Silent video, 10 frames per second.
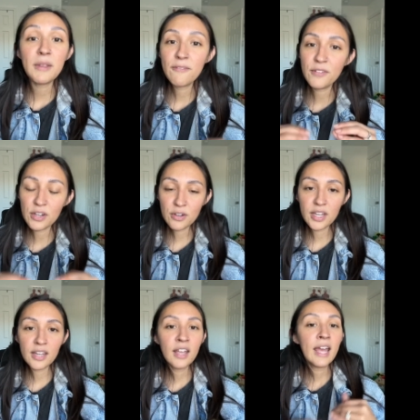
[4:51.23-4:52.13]

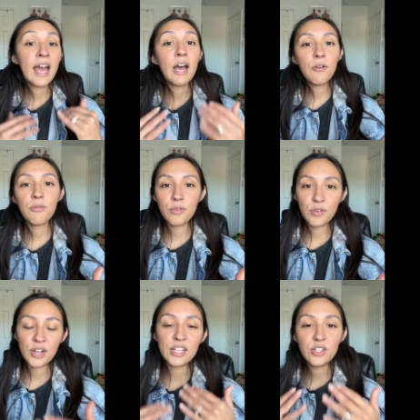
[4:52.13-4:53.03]
very
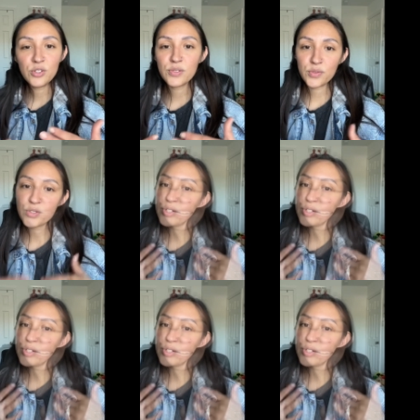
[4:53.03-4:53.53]
helpful and useful too.